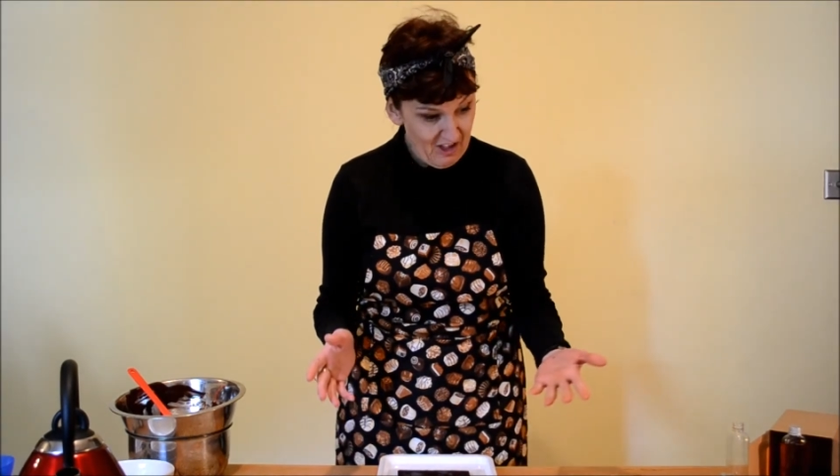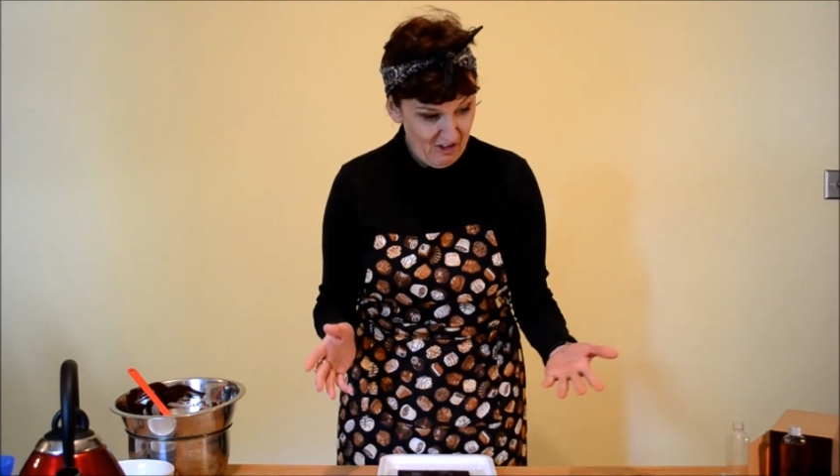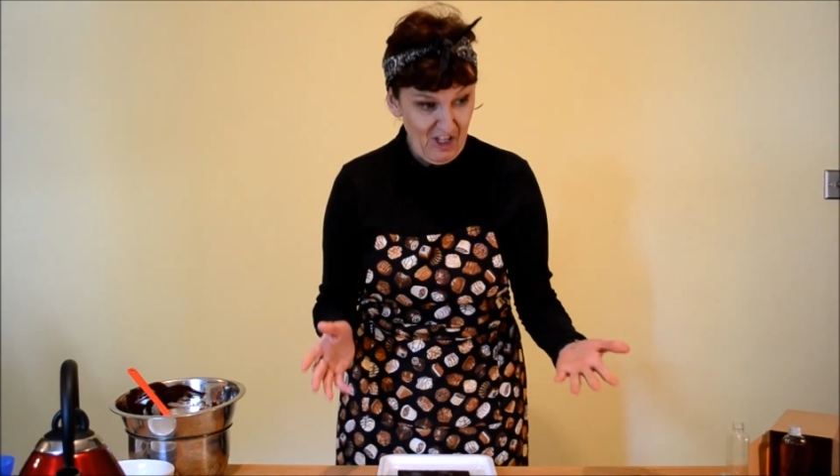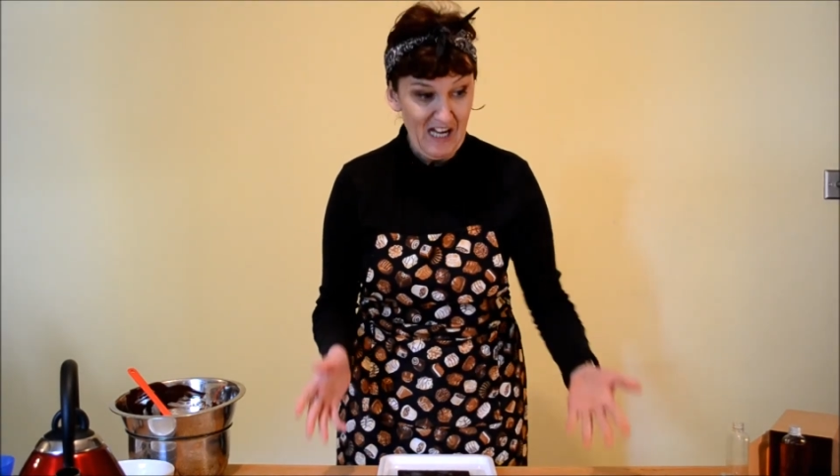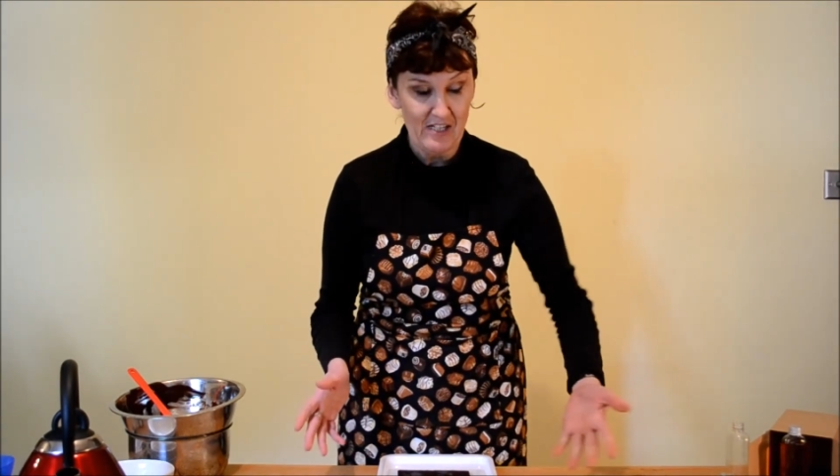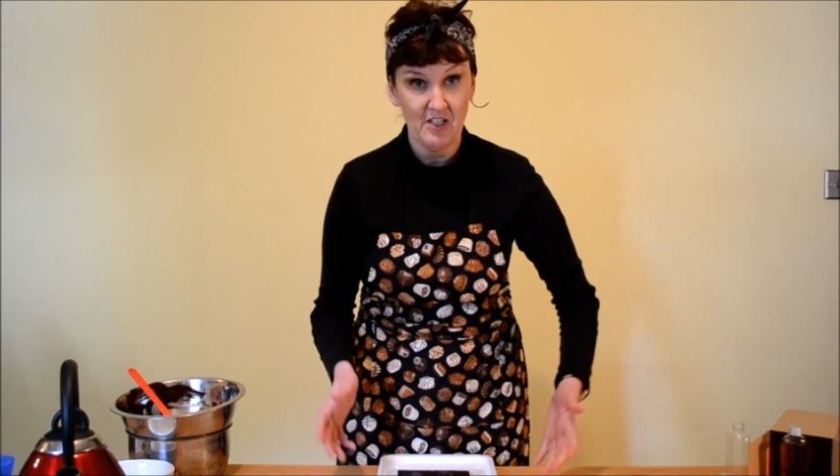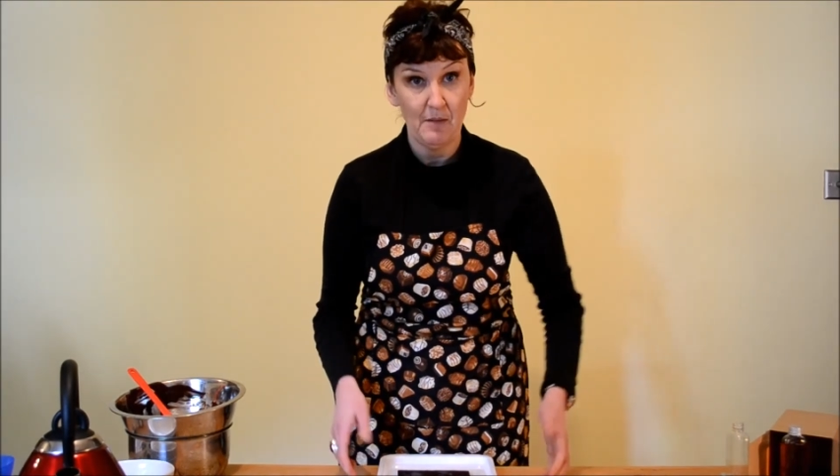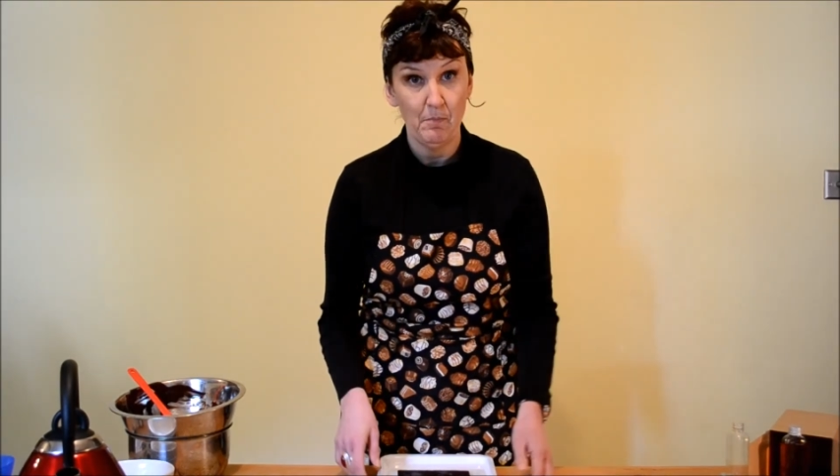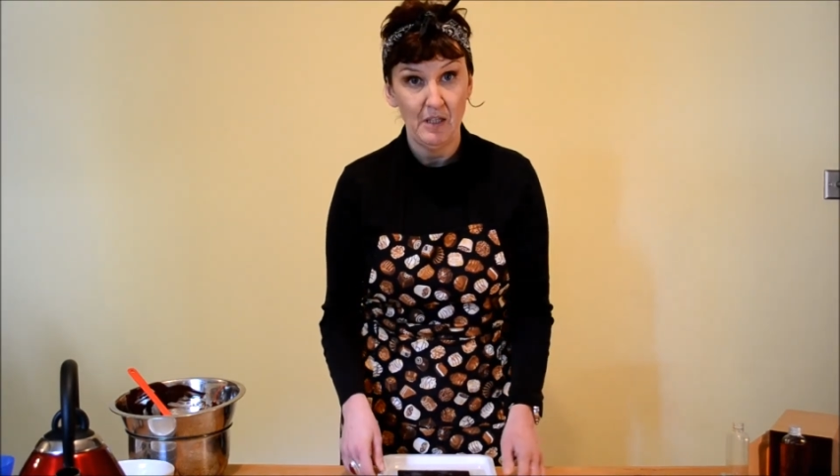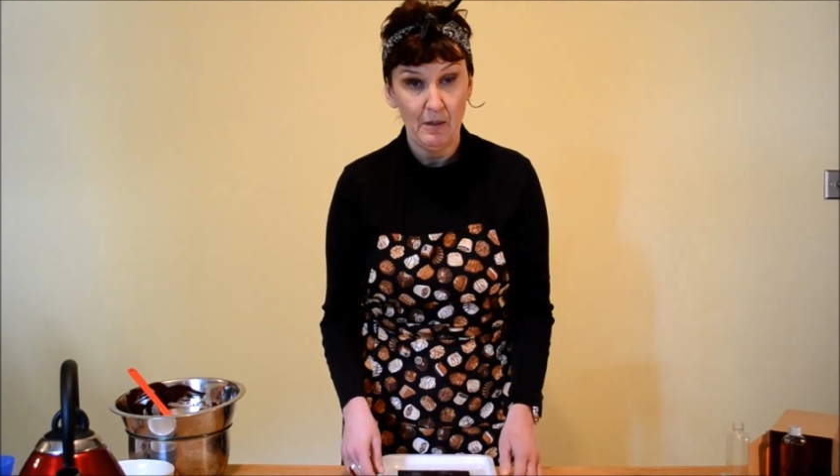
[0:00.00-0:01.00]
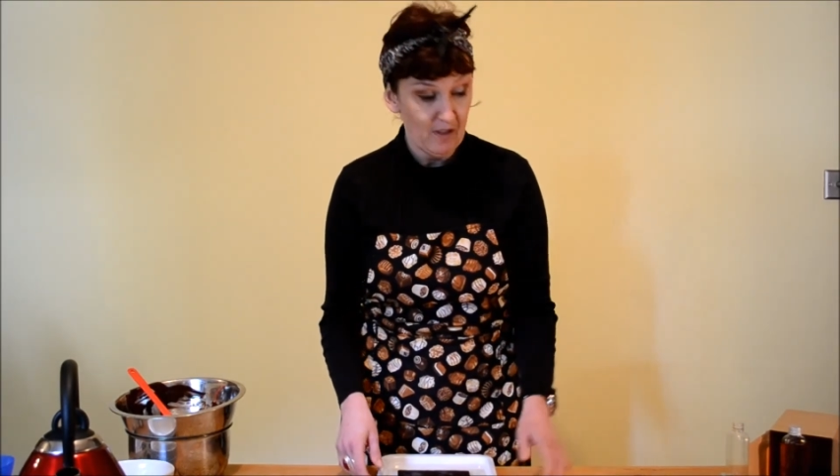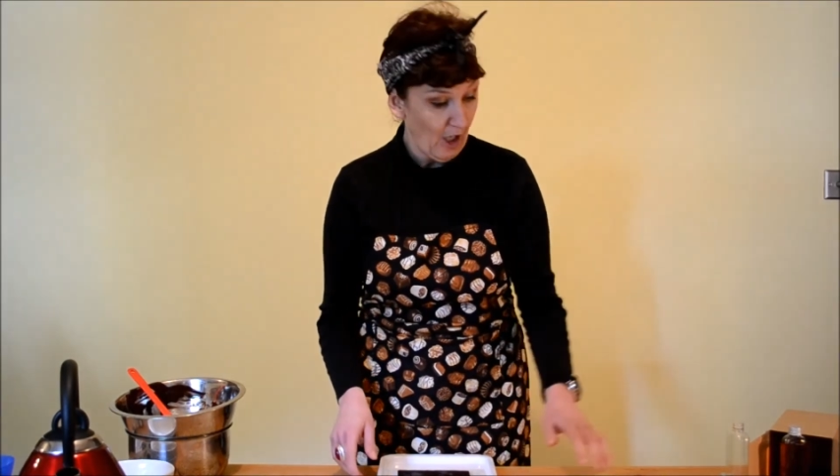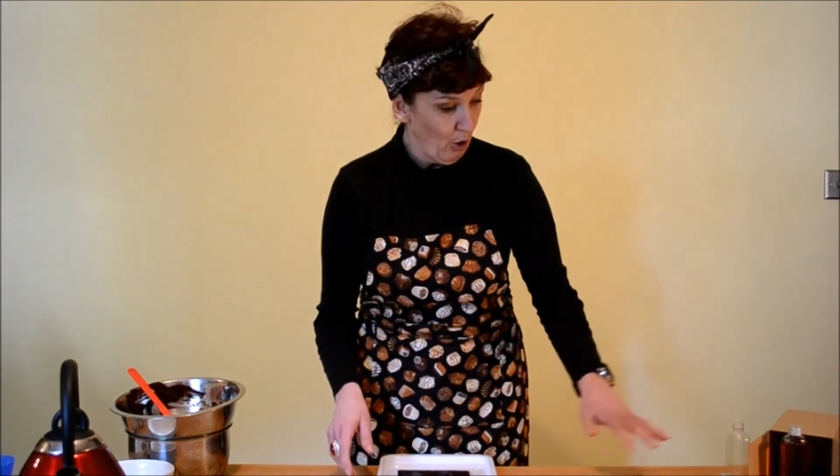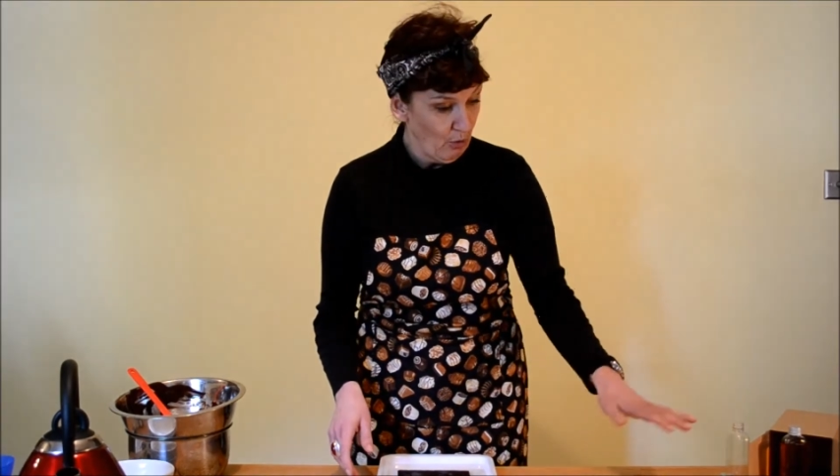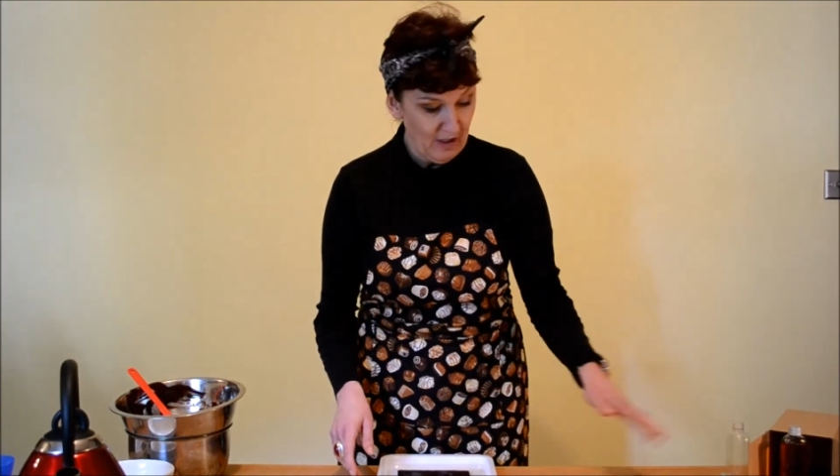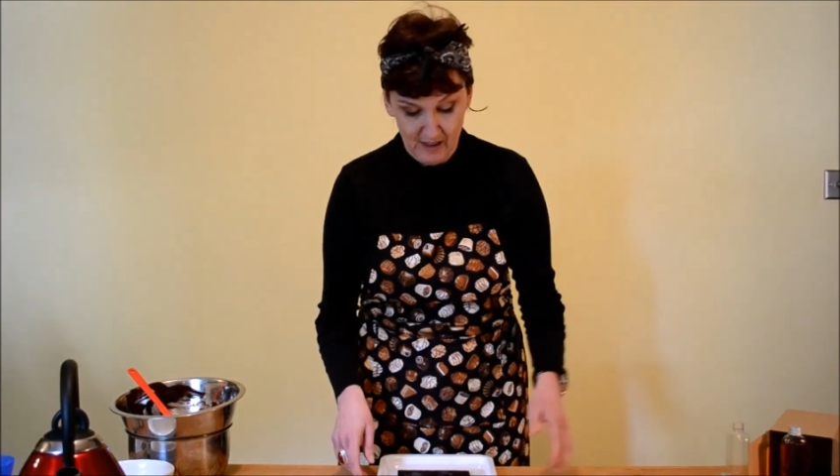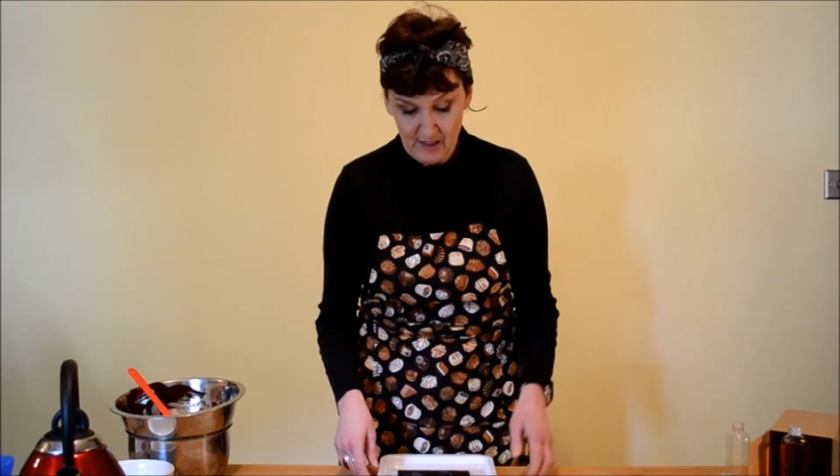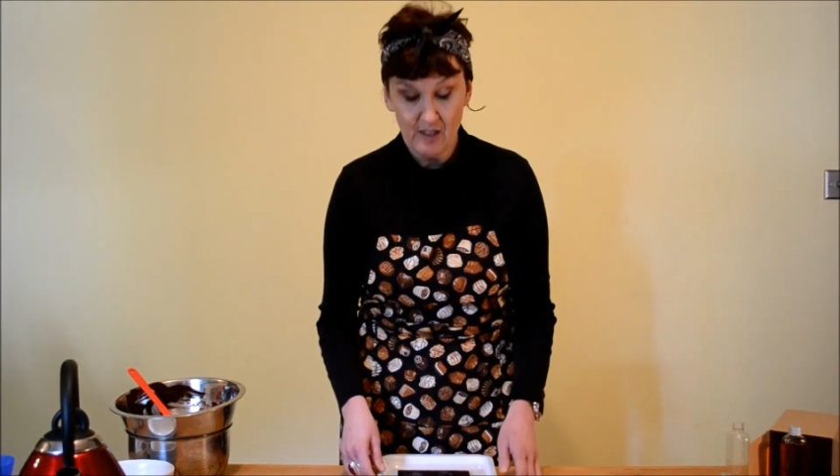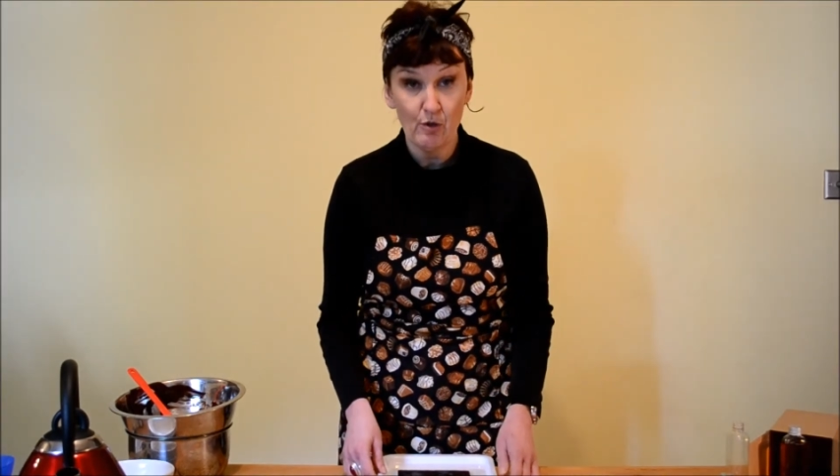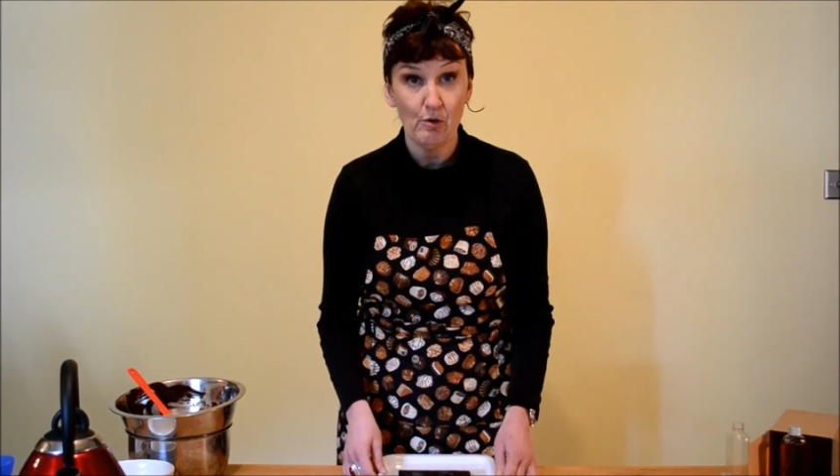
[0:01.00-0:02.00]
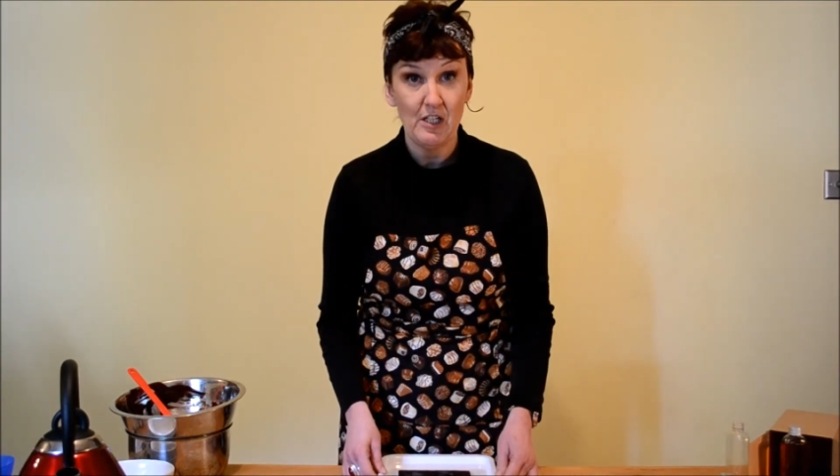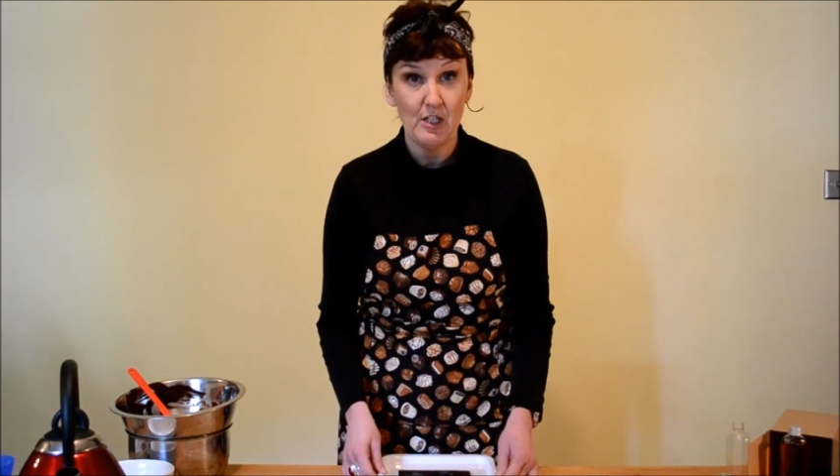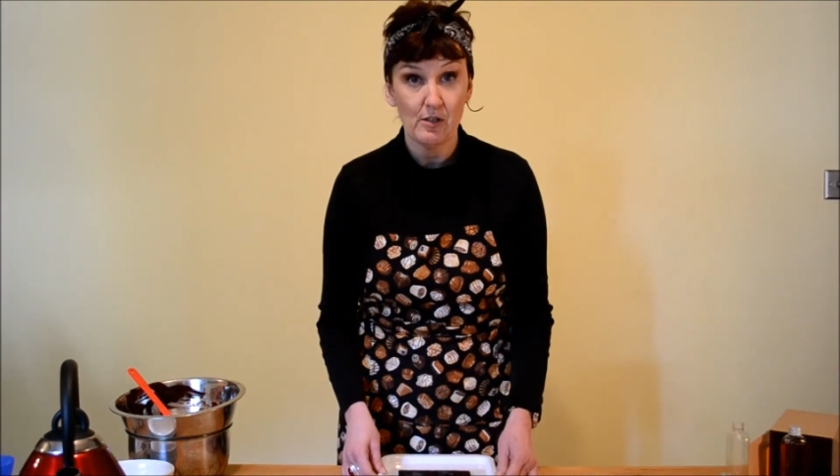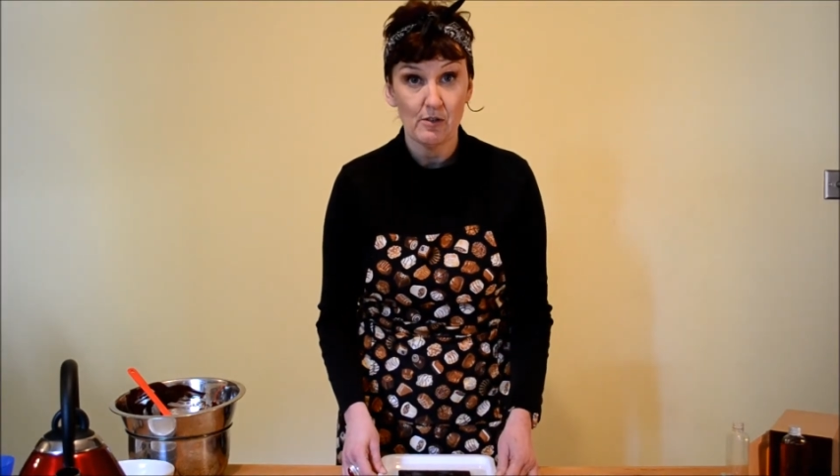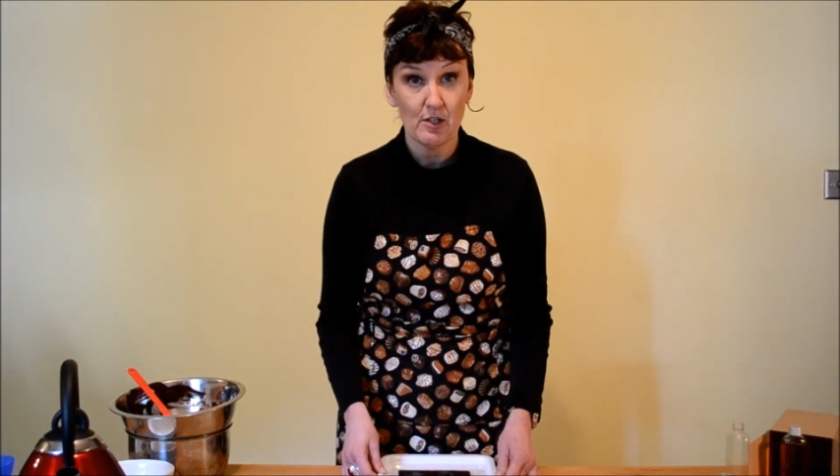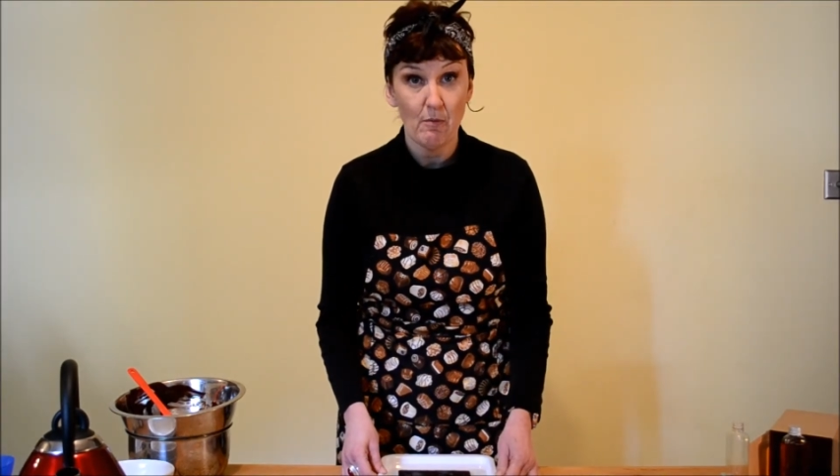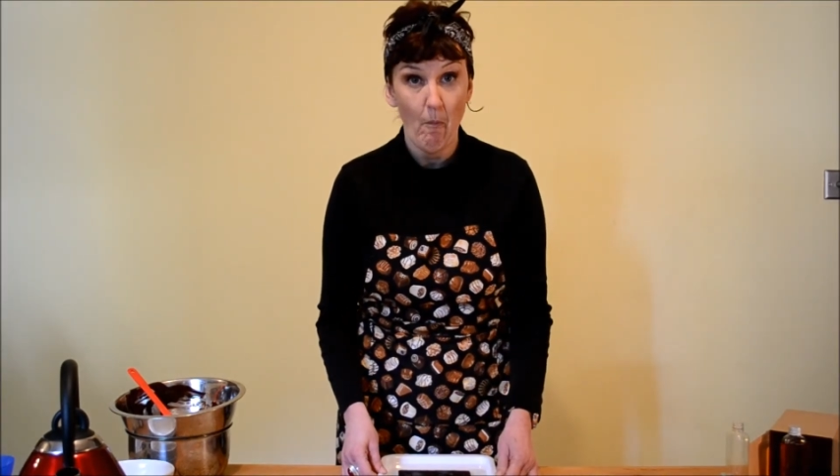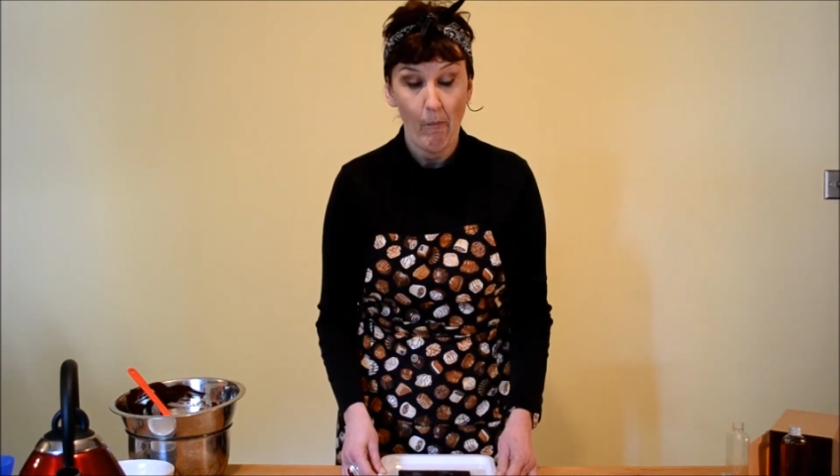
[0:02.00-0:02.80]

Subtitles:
that simply, with only these ingredients.